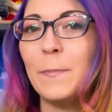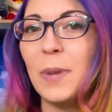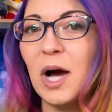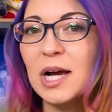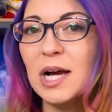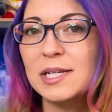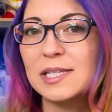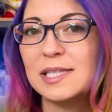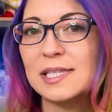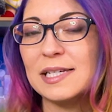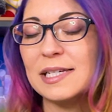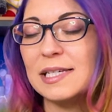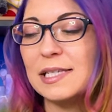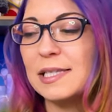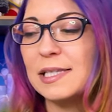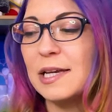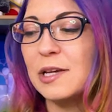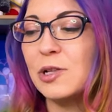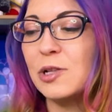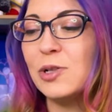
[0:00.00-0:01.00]

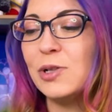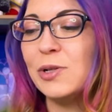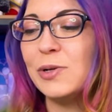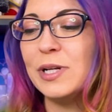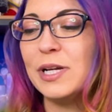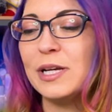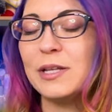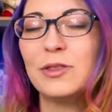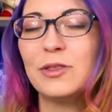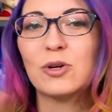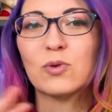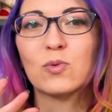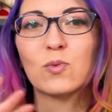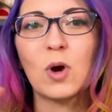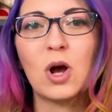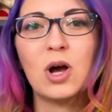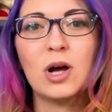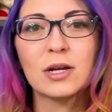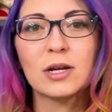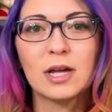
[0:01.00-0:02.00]
boxes included the
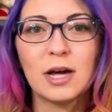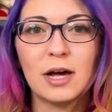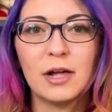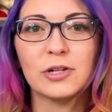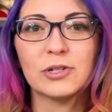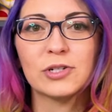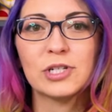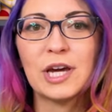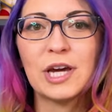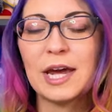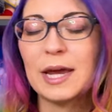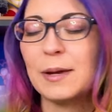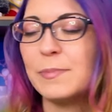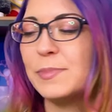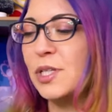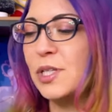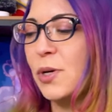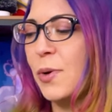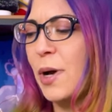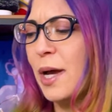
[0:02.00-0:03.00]
wrong color type.
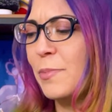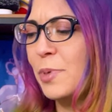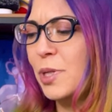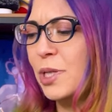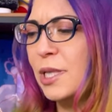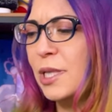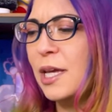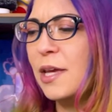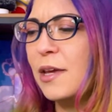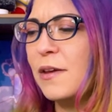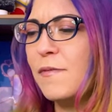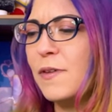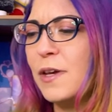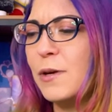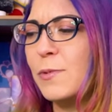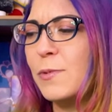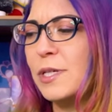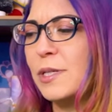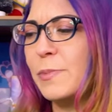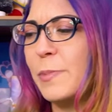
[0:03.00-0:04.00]
So I believe
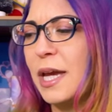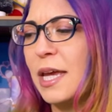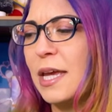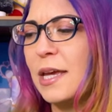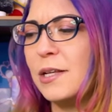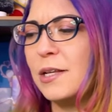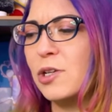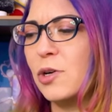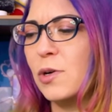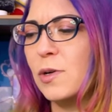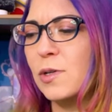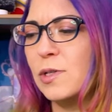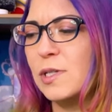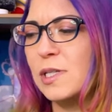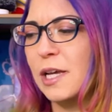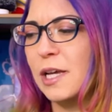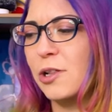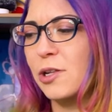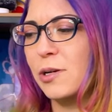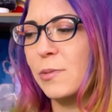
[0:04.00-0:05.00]
it was my Eternal
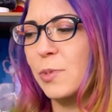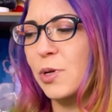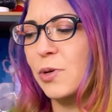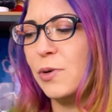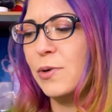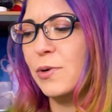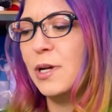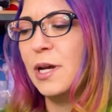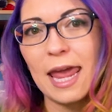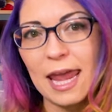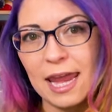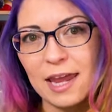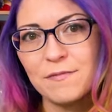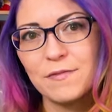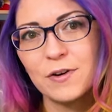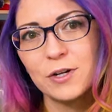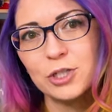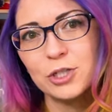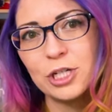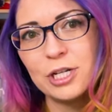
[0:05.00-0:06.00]
Sailor Moon A
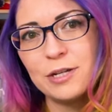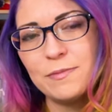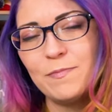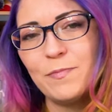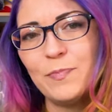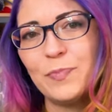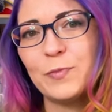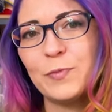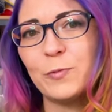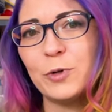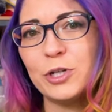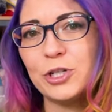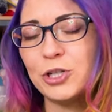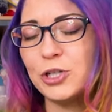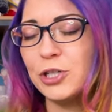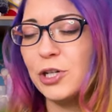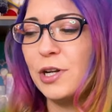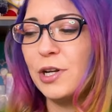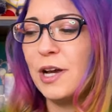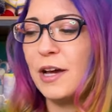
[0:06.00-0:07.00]
version, which
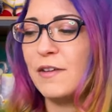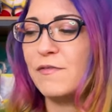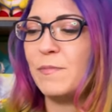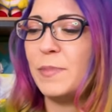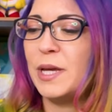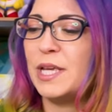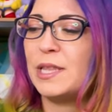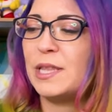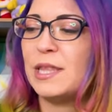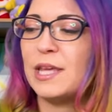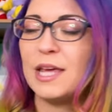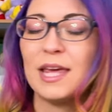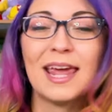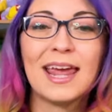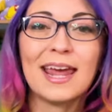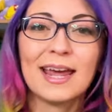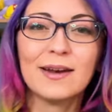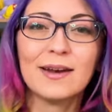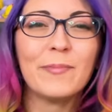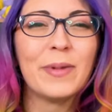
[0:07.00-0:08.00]
should have been the
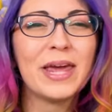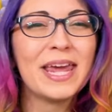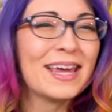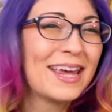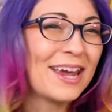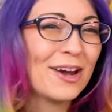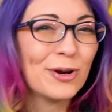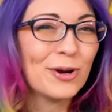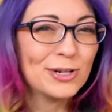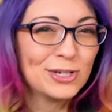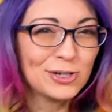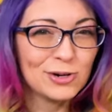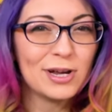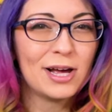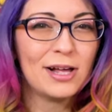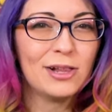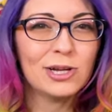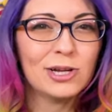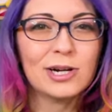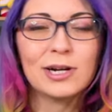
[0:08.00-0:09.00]
anime character
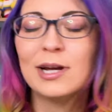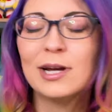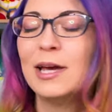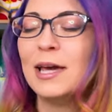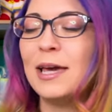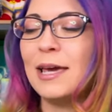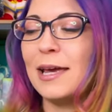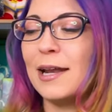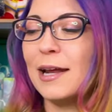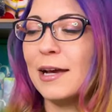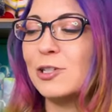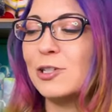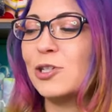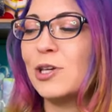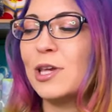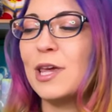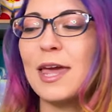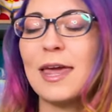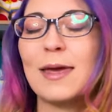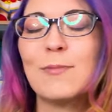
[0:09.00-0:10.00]
color. It
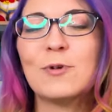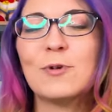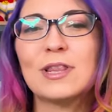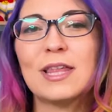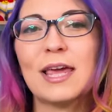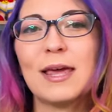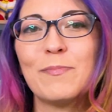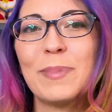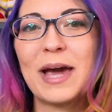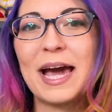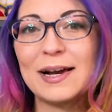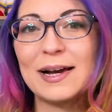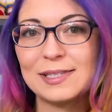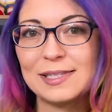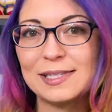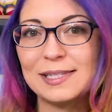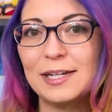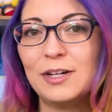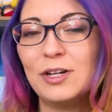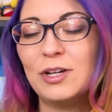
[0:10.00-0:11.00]
actually came with a
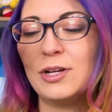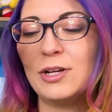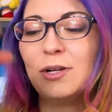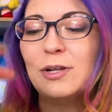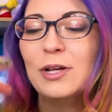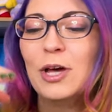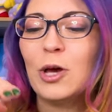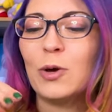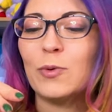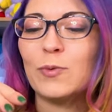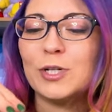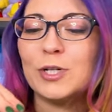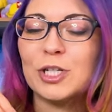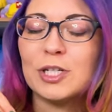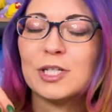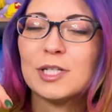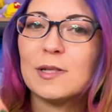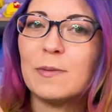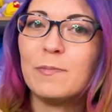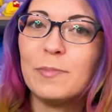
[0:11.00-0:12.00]
pastel, which
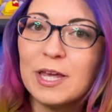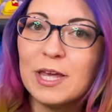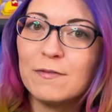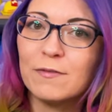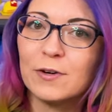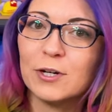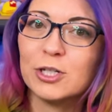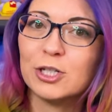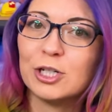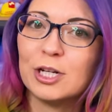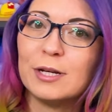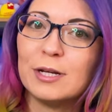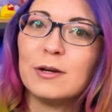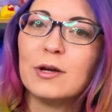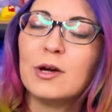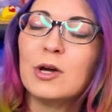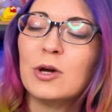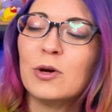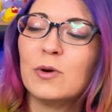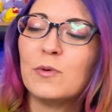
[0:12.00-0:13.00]
is the B version,
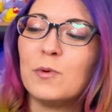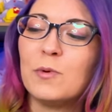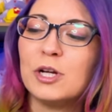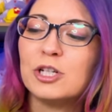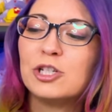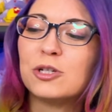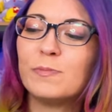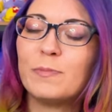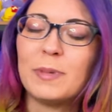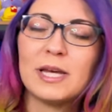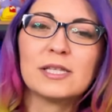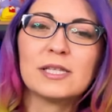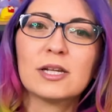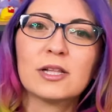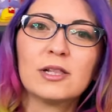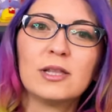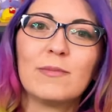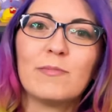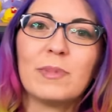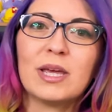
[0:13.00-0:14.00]
which
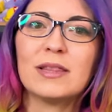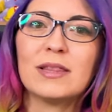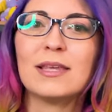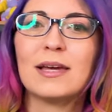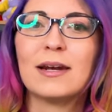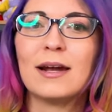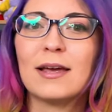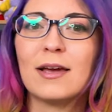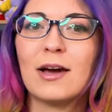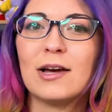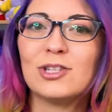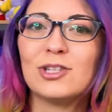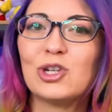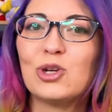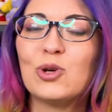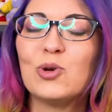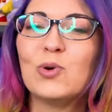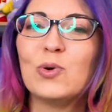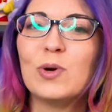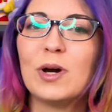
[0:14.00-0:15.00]
basically meant that I got
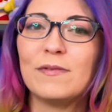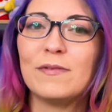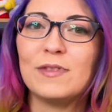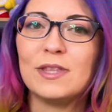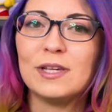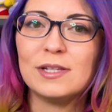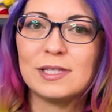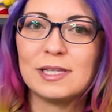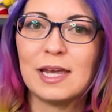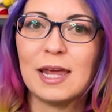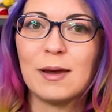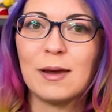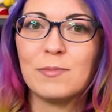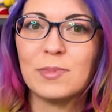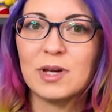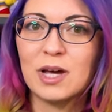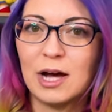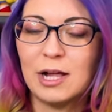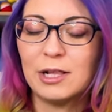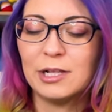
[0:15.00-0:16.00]
two of the same
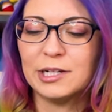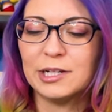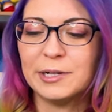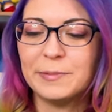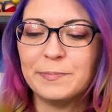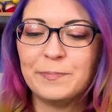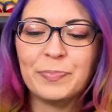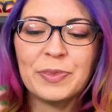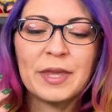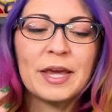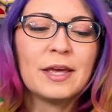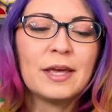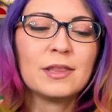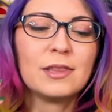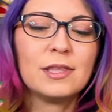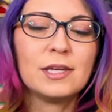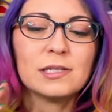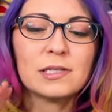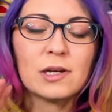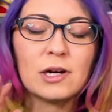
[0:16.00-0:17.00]
color.
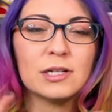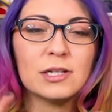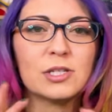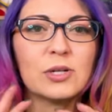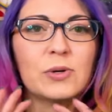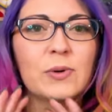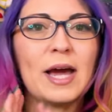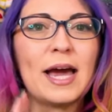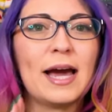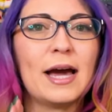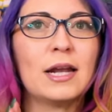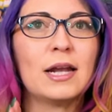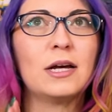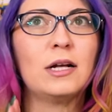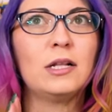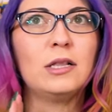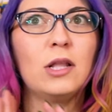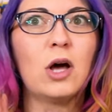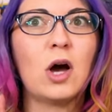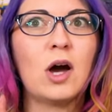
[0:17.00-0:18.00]
These also had a
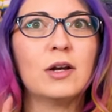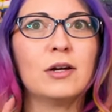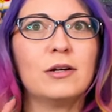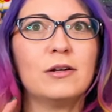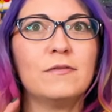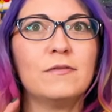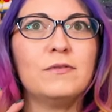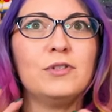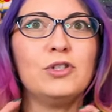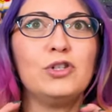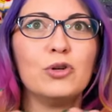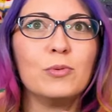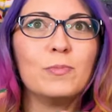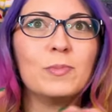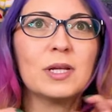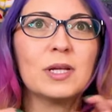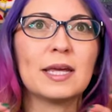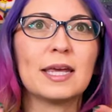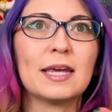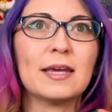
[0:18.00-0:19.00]
lot of
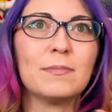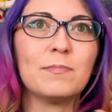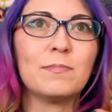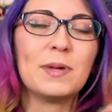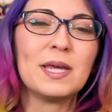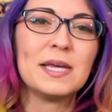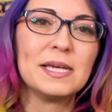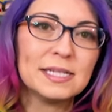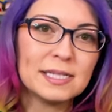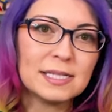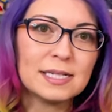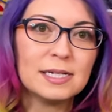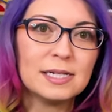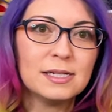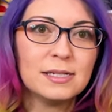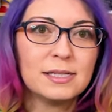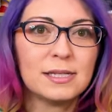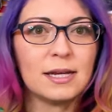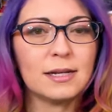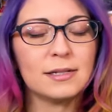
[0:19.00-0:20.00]
duplicate
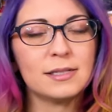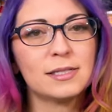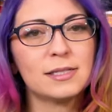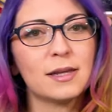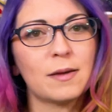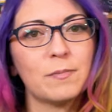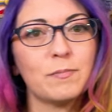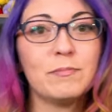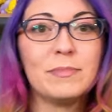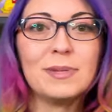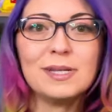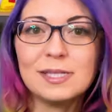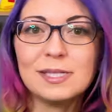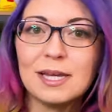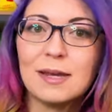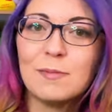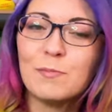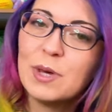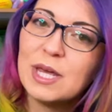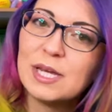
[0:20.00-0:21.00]
pieces and some
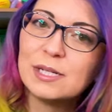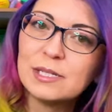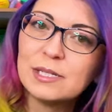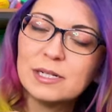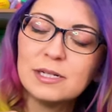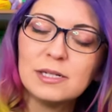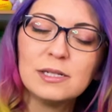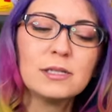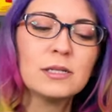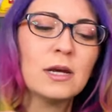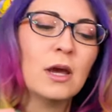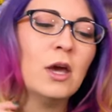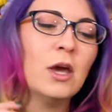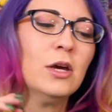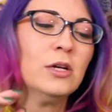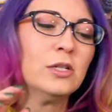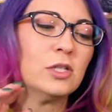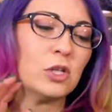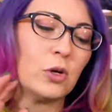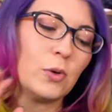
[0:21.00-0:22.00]
missing pieces.
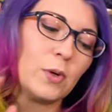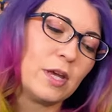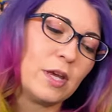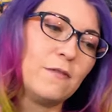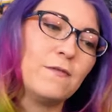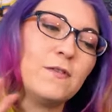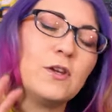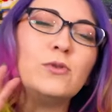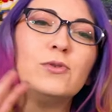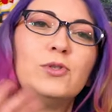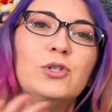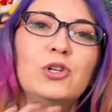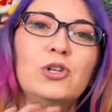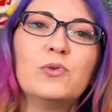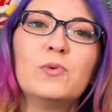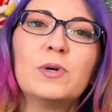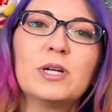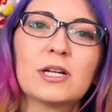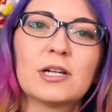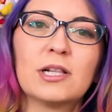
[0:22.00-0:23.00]
So if you do
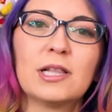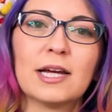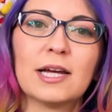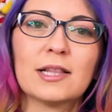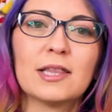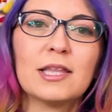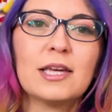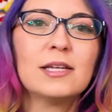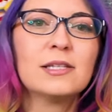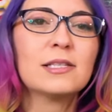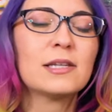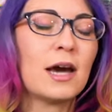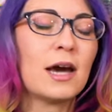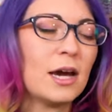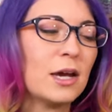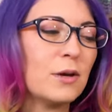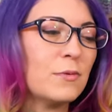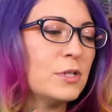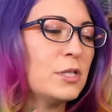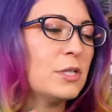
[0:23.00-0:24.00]
want to collect these,
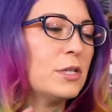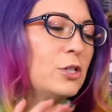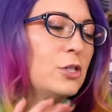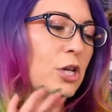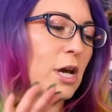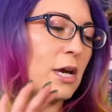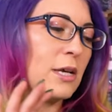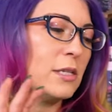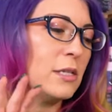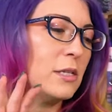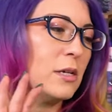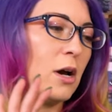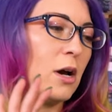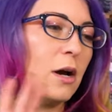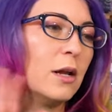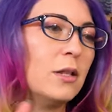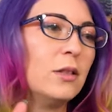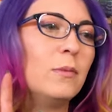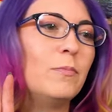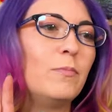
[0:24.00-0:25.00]
I would suggest
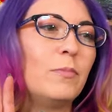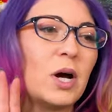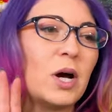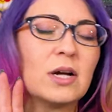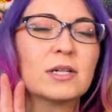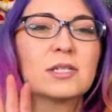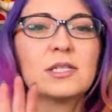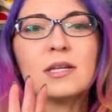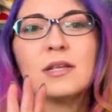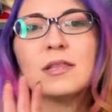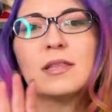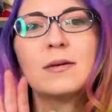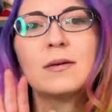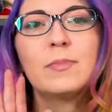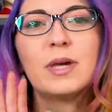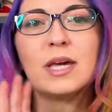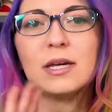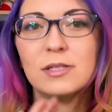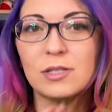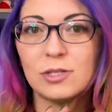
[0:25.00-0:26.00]
unboxing them
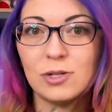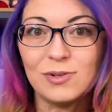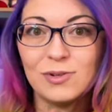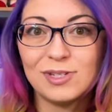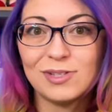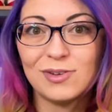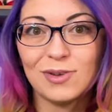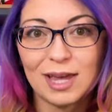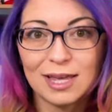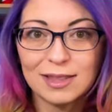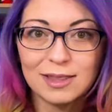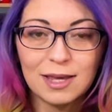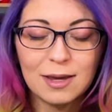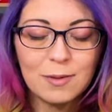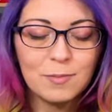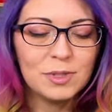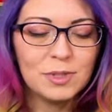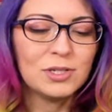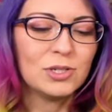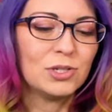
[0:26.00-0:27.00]
as soon as you get
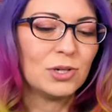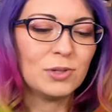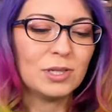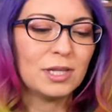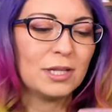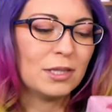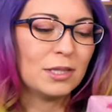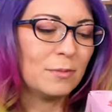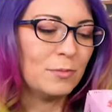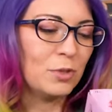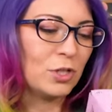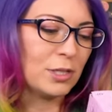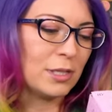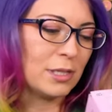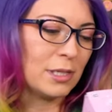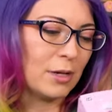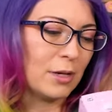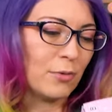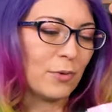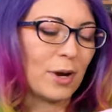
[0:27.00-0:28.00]
them. Don't let them just
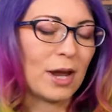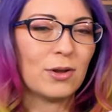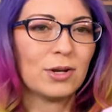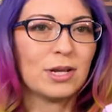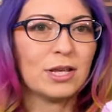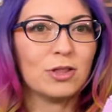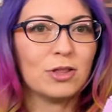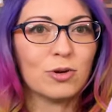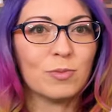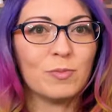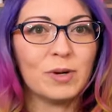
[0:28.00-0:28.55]
sit around in their